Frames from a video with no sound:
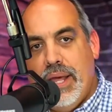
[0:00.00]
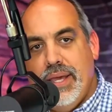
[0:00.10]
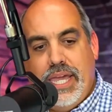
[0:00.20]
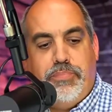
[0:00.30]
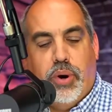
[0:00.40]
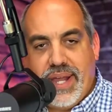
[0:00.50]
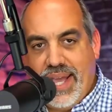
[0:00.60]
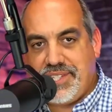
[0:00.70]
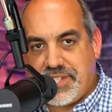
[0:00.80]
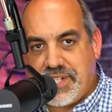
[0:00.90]
he put a
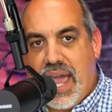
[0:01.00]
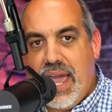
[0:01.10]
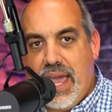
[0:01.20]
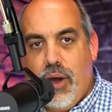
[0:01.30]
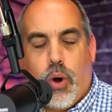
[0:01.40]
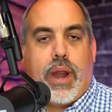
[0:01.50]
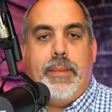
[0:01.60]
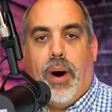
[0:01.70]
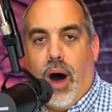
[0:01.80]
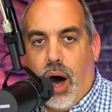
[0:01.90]
stay or a
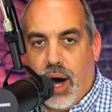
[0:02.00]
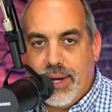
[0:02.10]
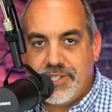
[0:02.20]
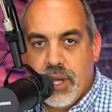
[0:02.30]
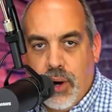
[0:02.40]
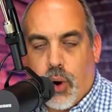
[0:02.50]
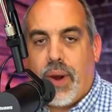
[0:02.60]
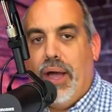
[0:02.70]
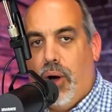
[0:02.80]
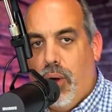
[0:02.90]
pause or
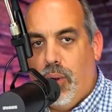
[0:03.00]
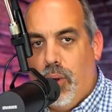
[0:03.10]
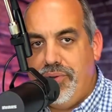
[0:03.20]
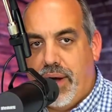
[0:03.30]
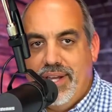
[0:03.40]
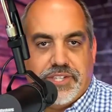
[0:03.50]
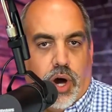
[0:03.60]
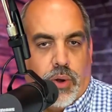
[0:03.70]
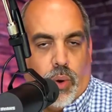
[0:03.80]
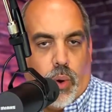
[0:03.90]
a hold on his
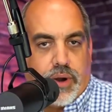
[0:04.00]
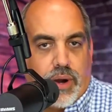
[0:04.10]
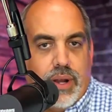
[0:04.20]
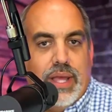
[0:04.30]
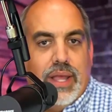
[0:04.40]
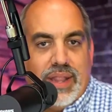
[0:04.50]
own order,